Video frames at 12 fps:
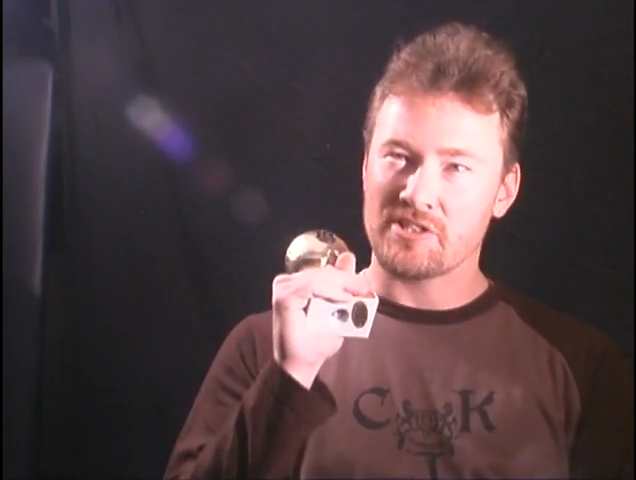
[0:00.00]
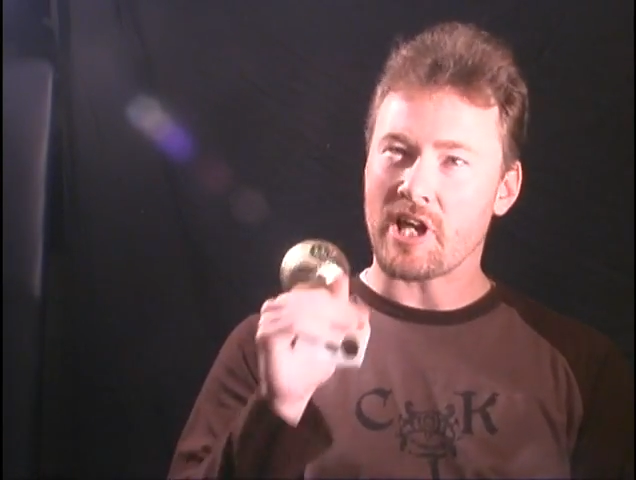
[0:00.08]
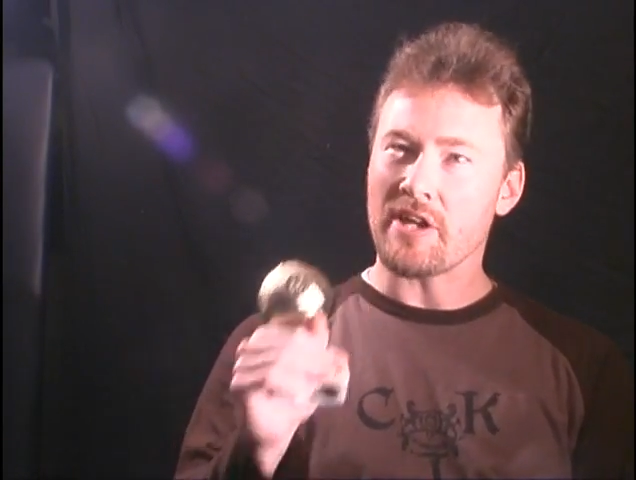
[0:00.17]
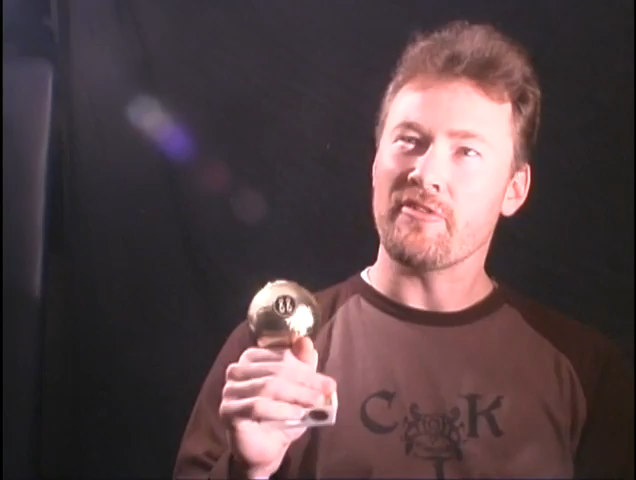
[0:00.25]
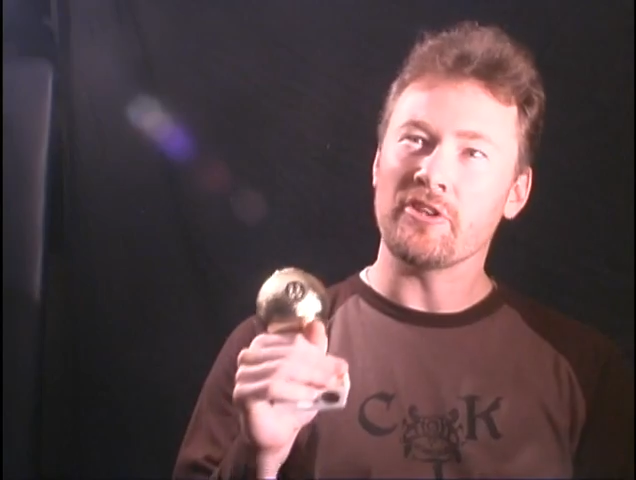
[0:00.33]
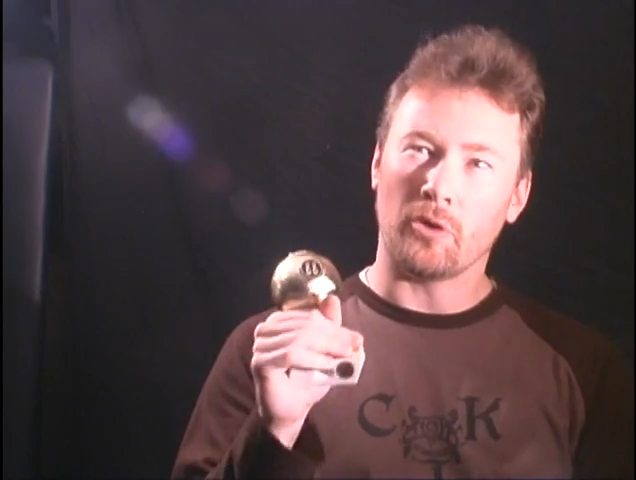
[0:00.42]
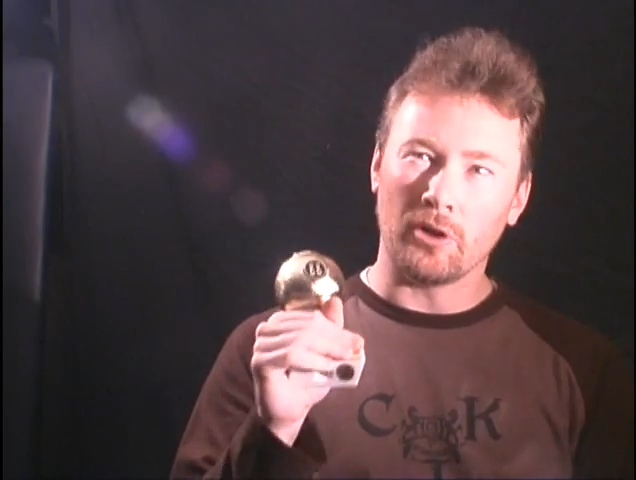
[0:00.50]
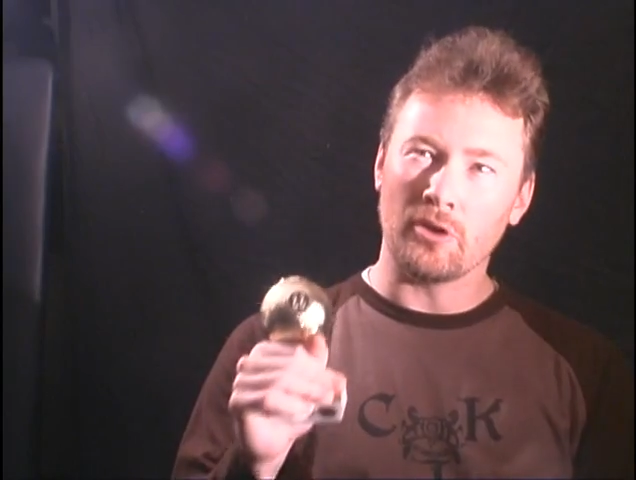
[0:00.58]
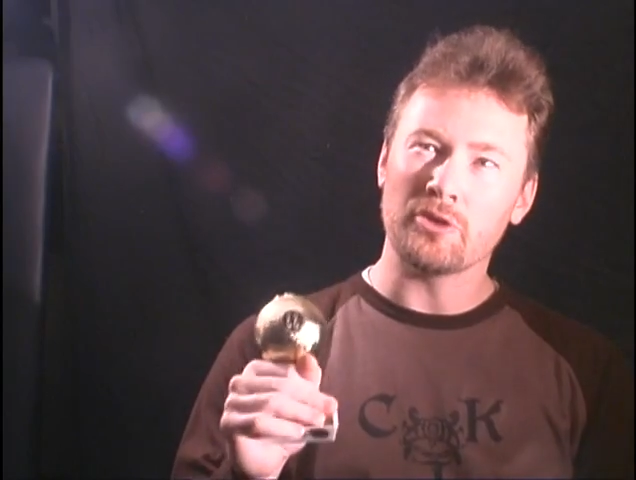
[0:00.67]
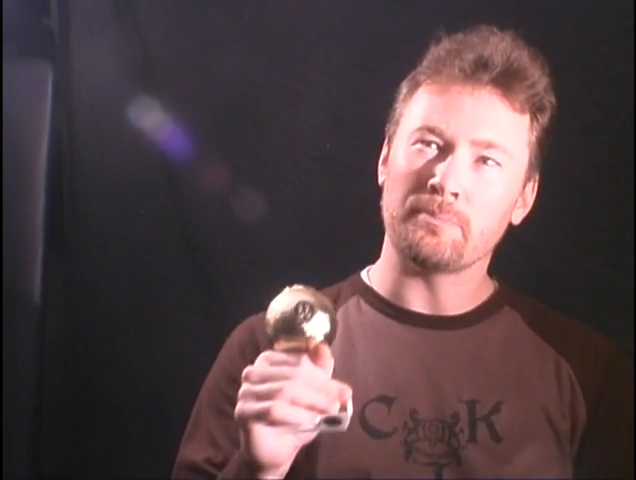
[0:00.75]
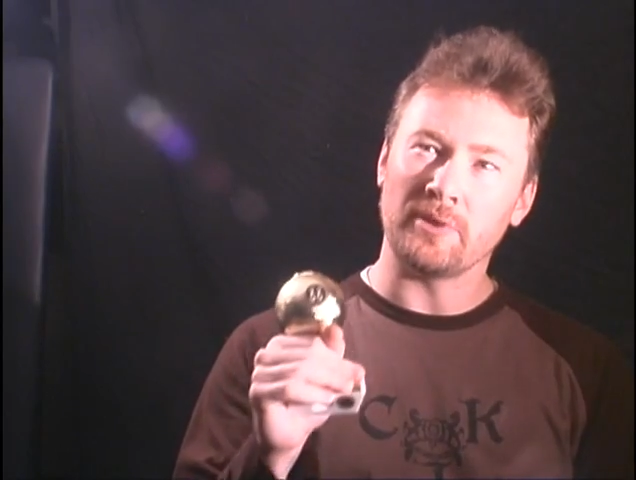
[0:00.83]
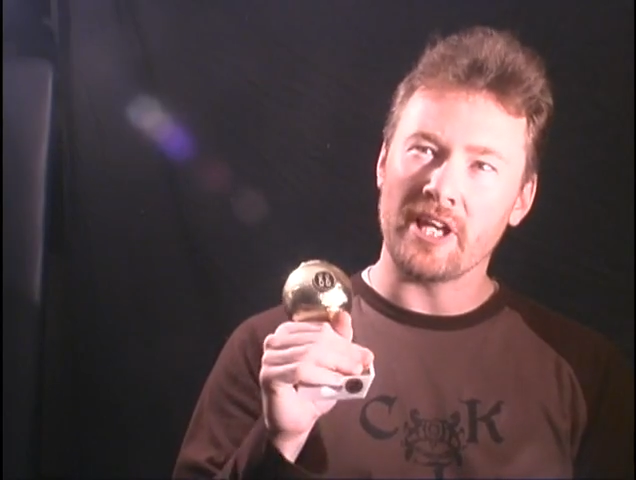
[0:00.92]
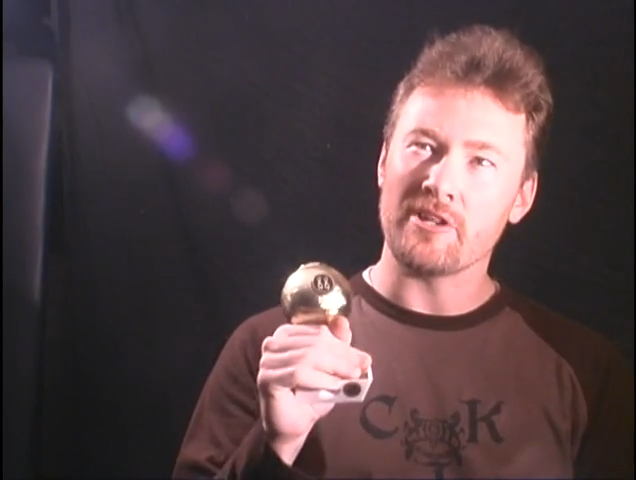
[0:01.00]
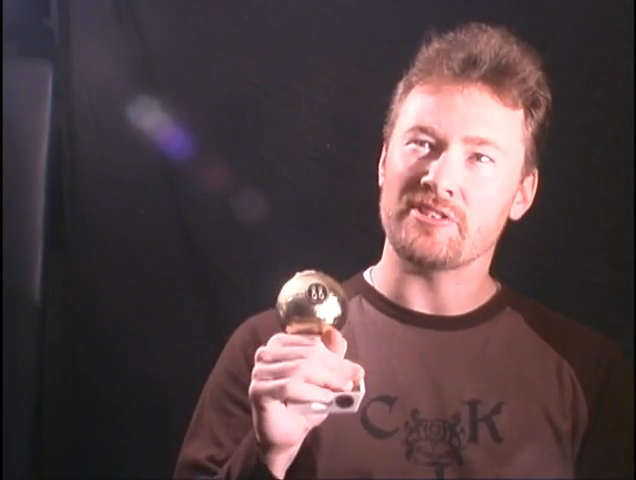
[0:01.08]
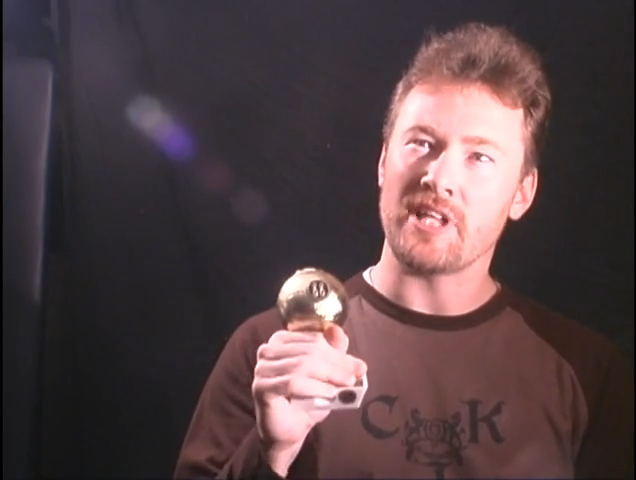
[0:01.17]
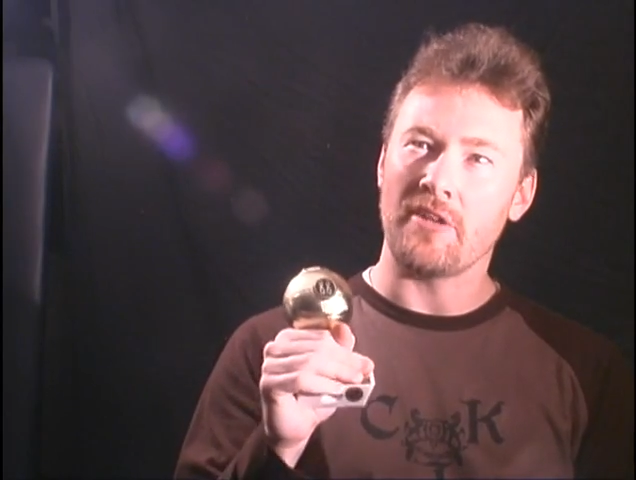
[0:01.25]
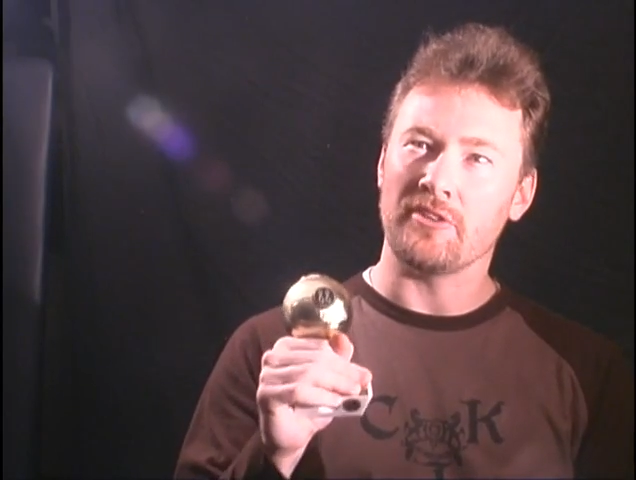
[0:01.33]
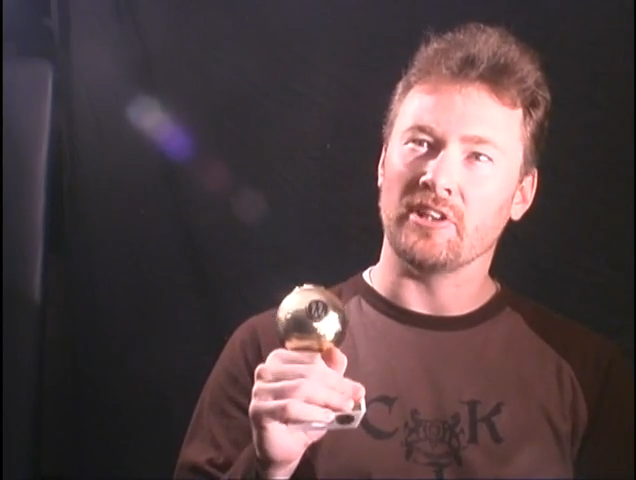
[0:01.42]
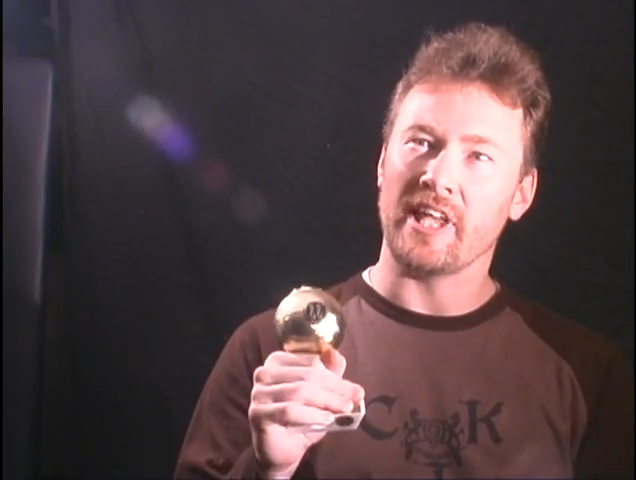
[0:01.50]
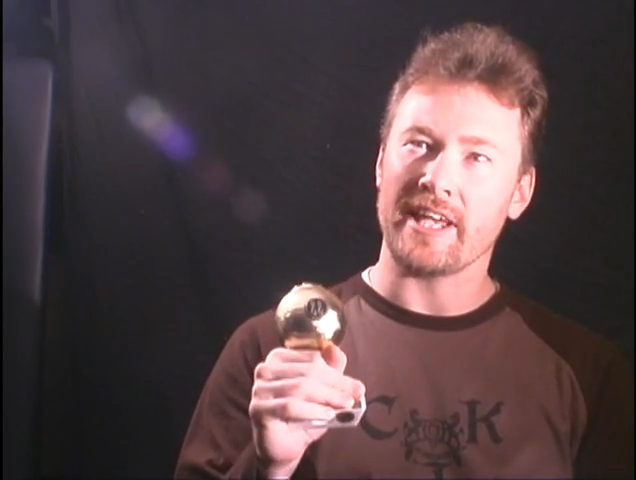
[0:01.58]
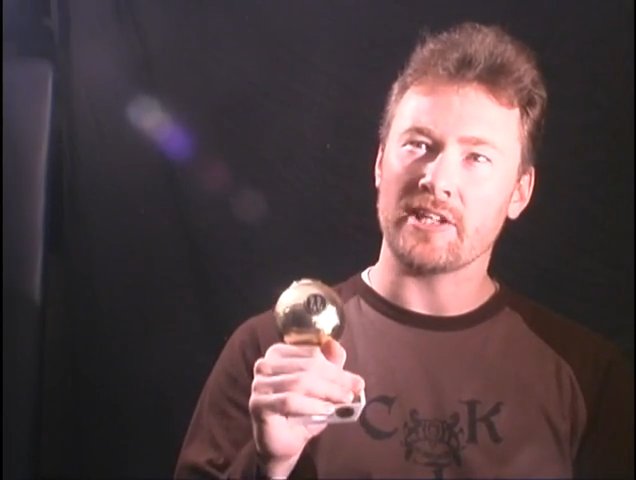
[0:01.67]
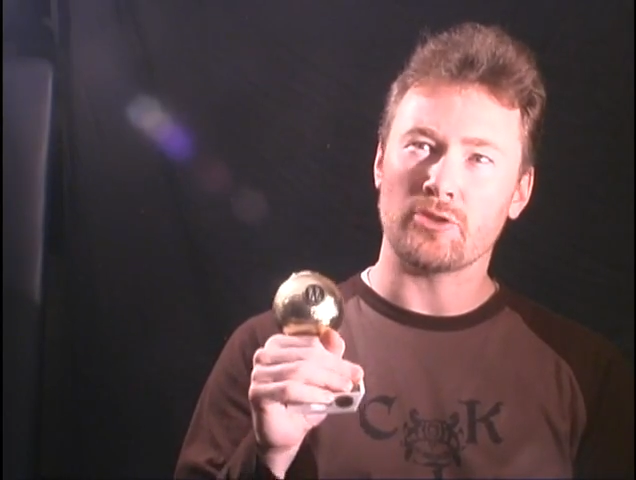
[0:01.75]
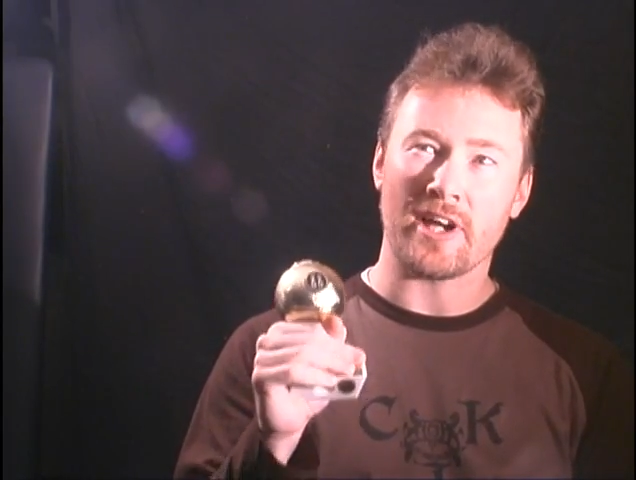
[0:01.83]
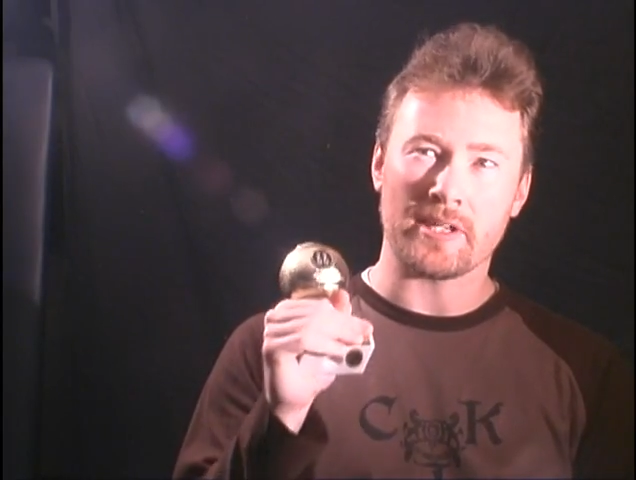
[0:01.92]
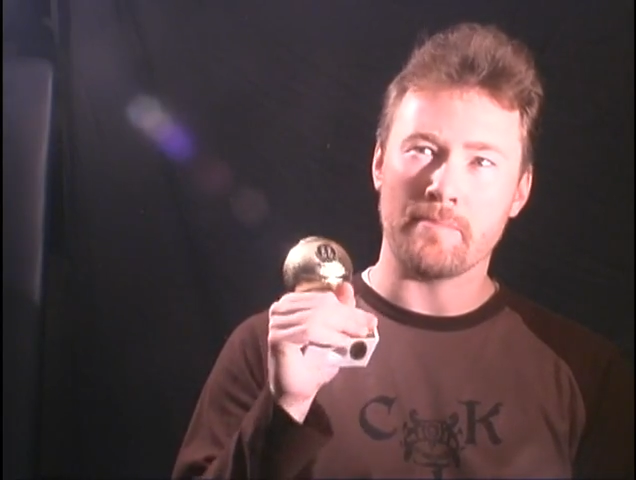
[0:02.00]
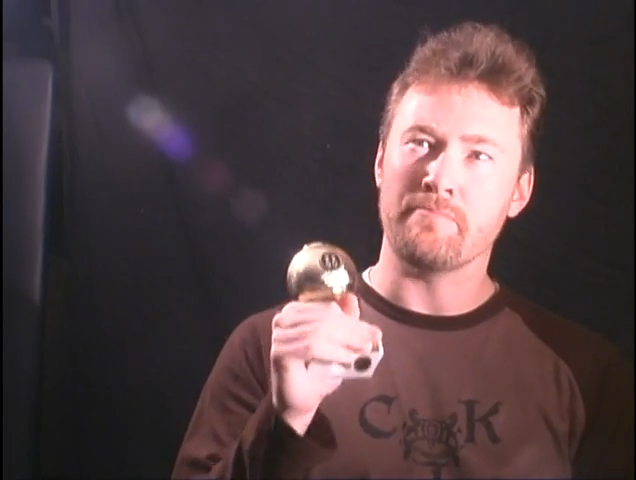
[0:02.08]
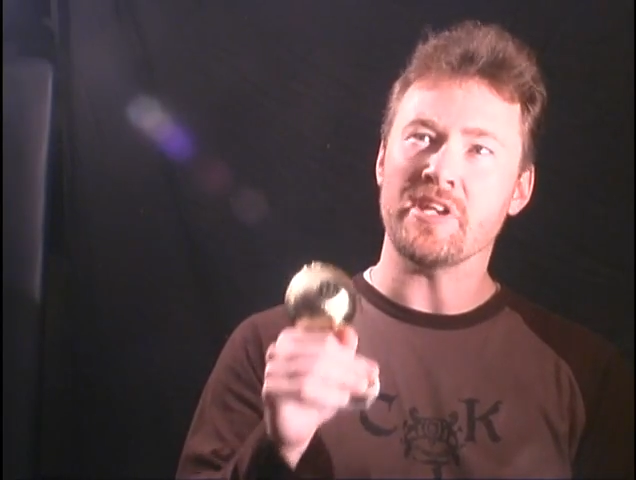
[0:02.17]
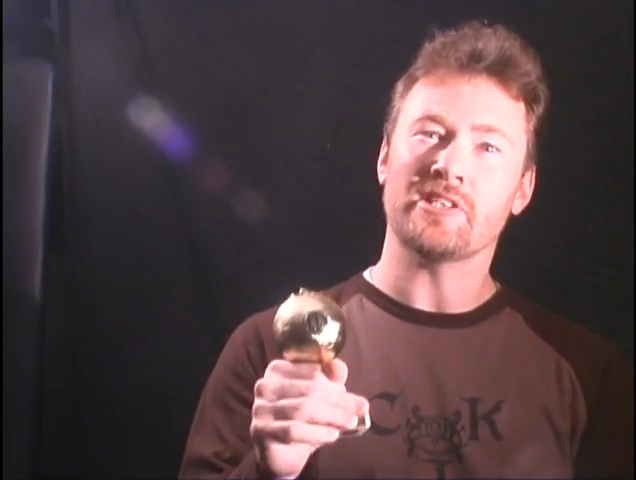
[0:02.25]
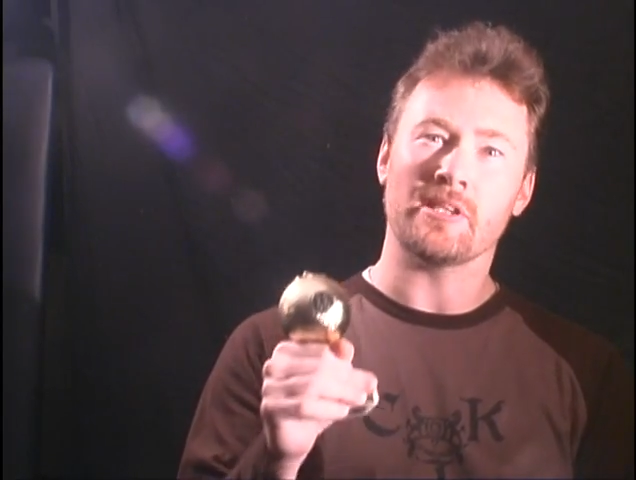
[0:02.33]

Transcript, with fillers: siphoned all those players down the lane so I could